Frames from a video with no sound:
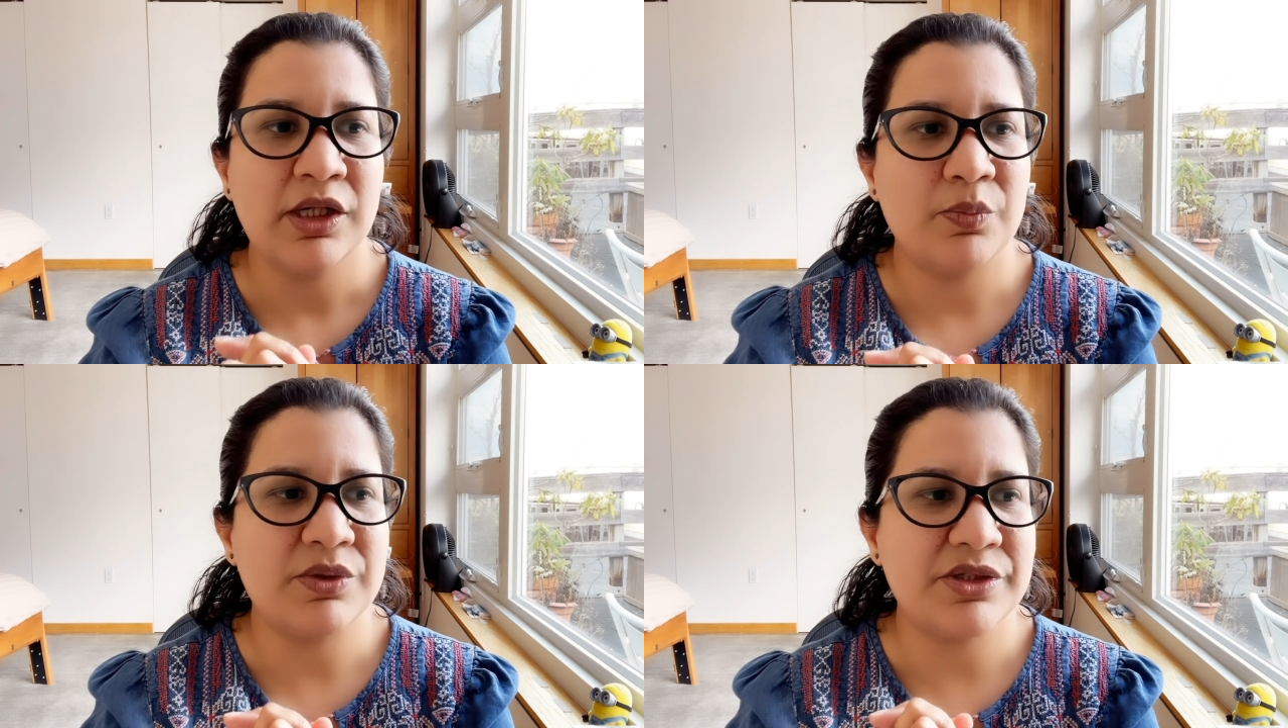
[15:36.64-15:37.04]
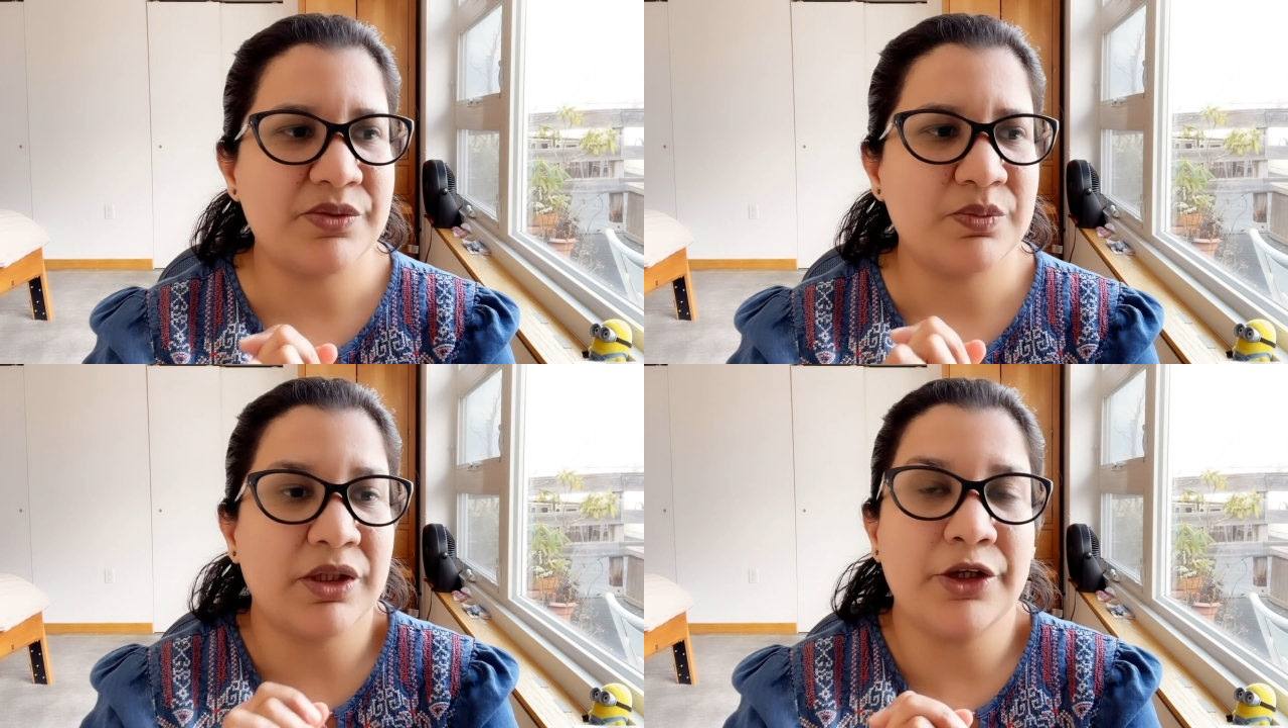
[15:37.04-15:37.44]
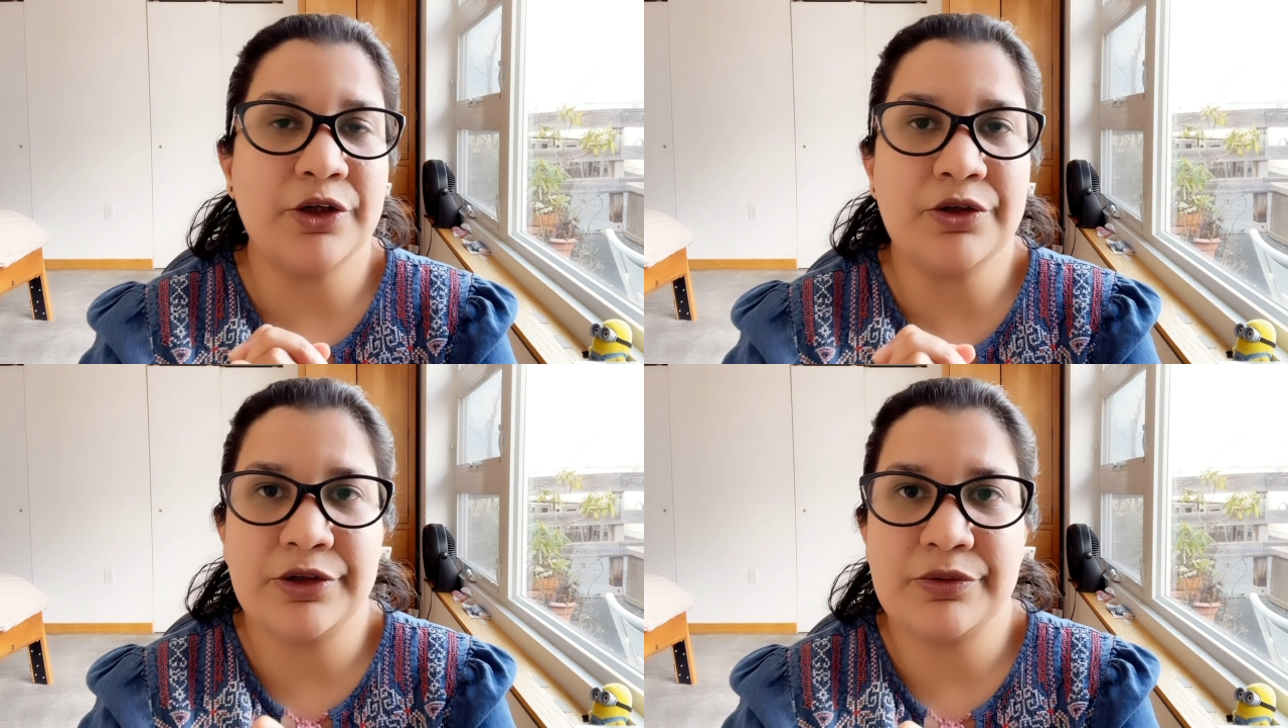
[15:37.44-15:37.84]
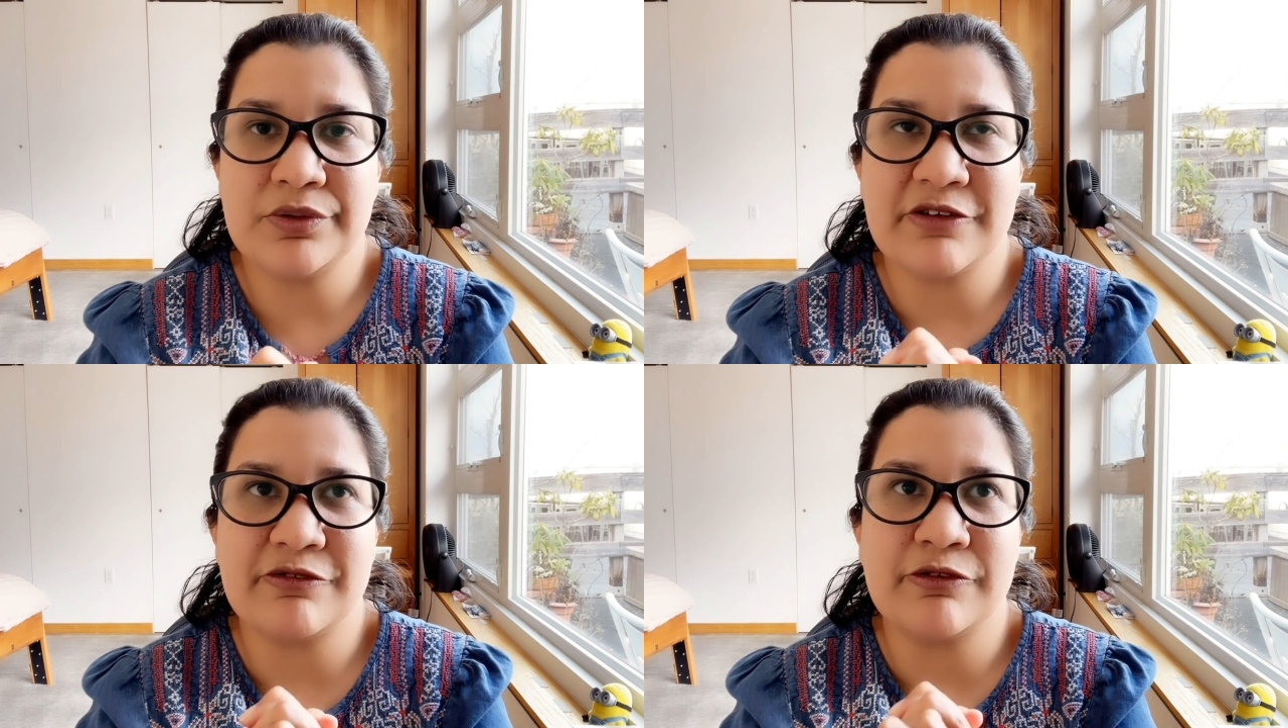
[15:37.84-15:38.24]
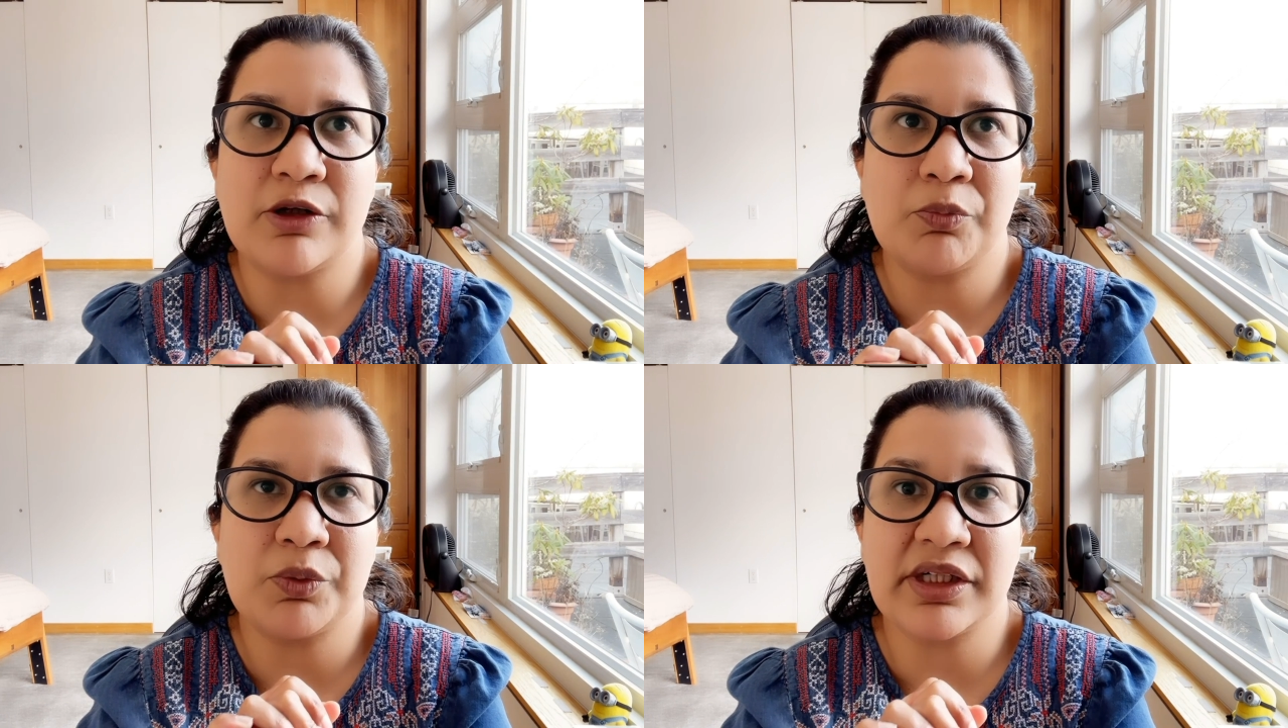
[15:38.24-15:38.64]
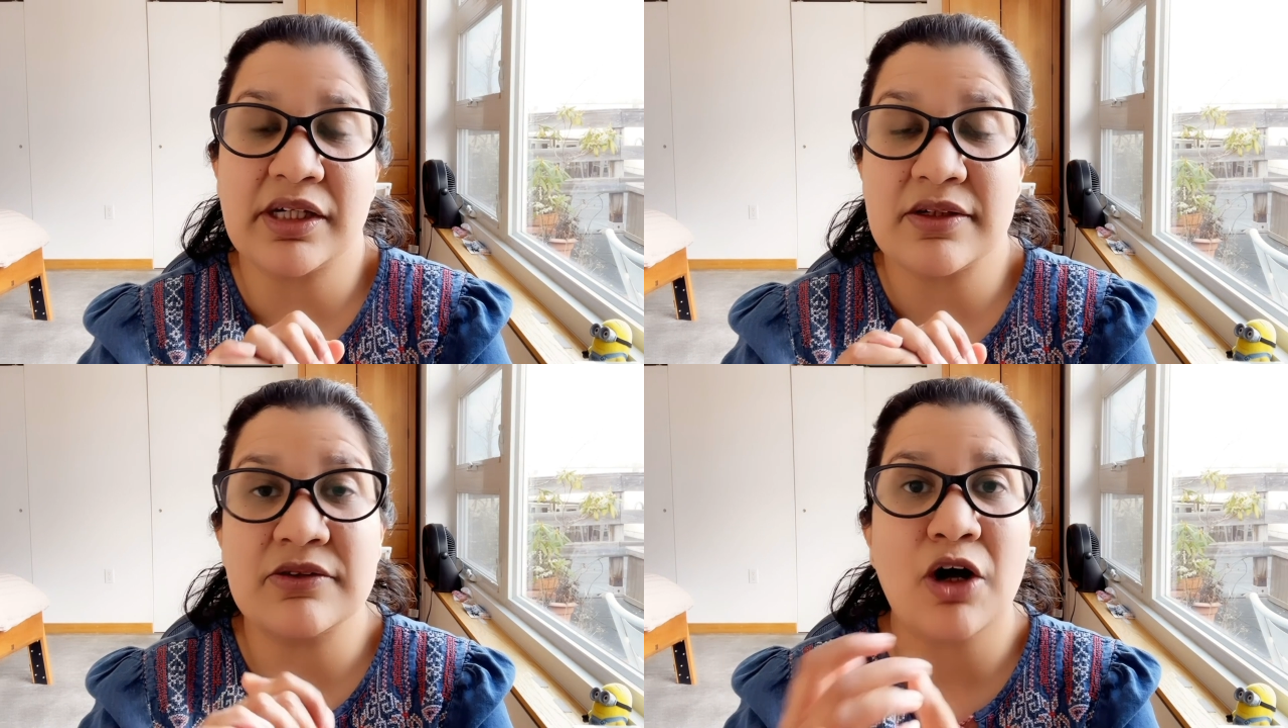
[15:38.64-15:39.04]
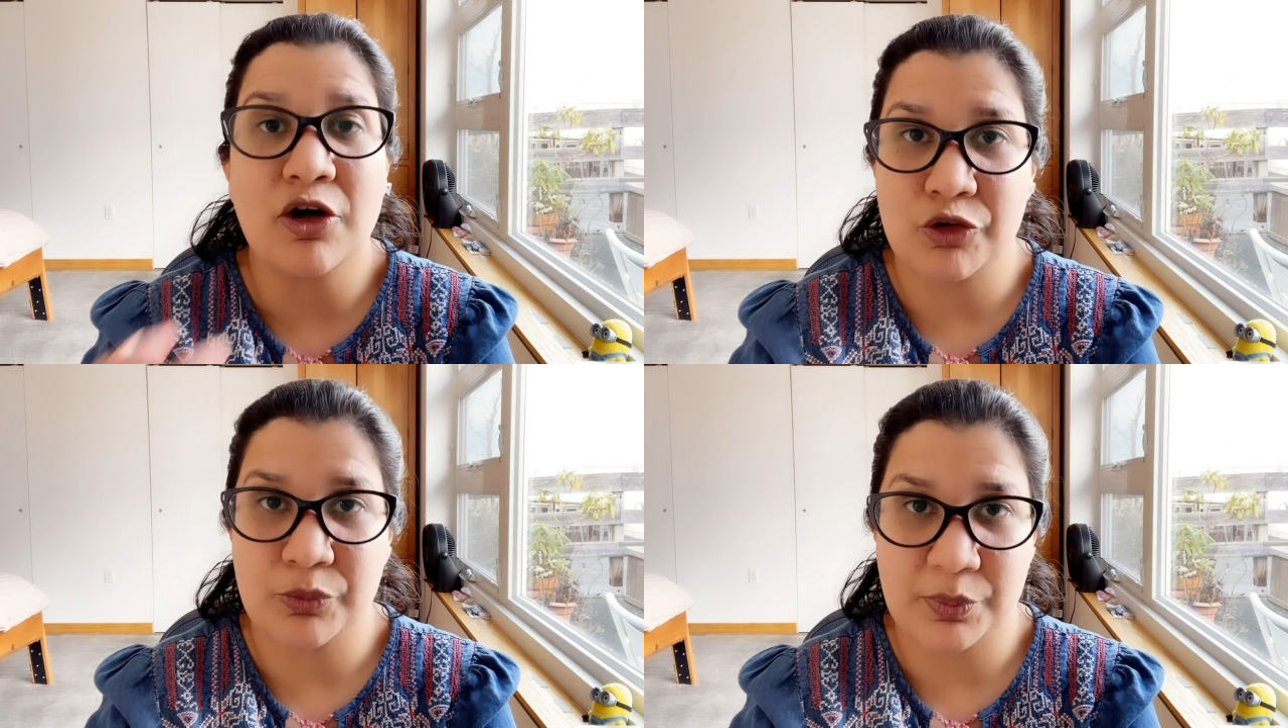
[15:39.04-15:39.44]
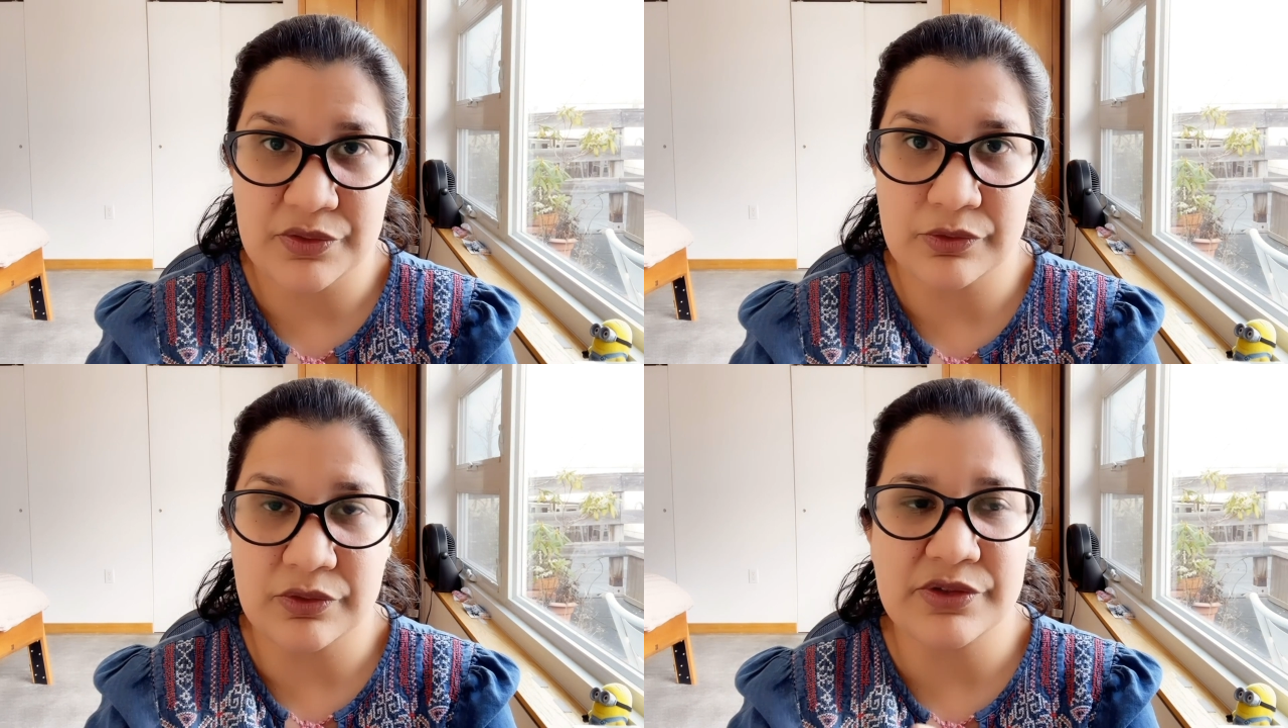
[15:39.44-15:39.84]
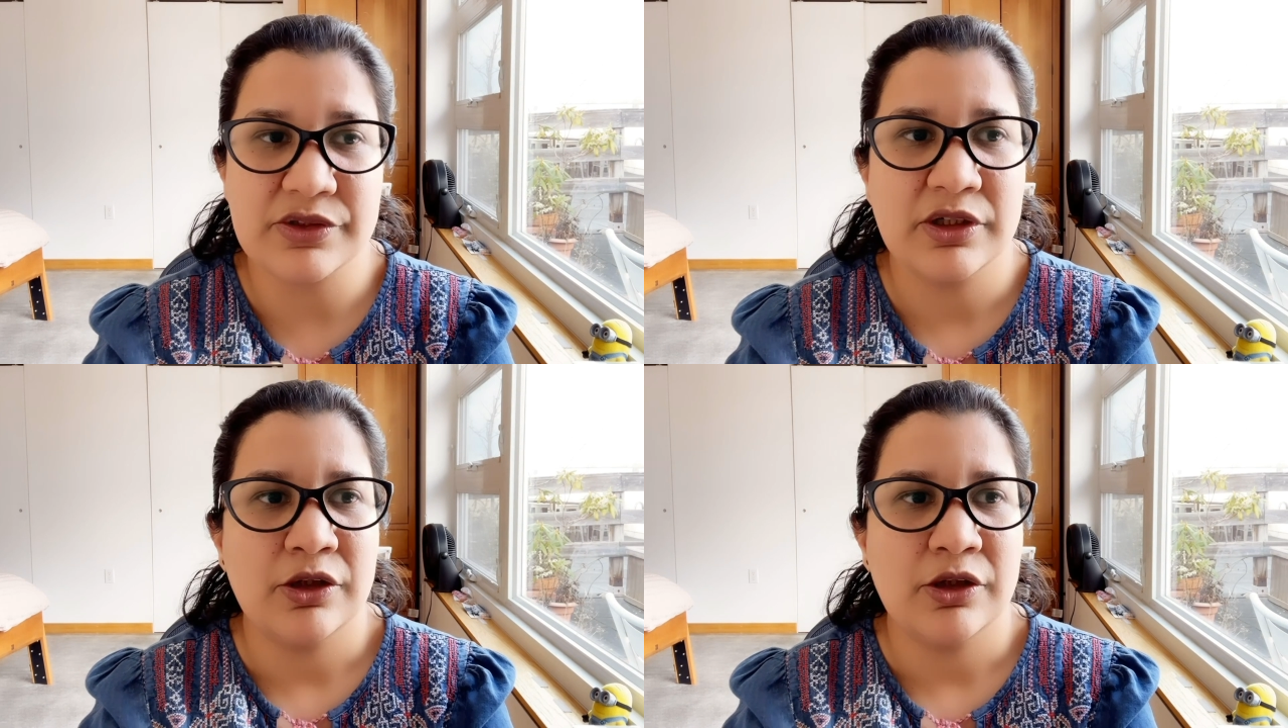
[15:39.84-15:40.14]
which is, what do you do if your work is not open source,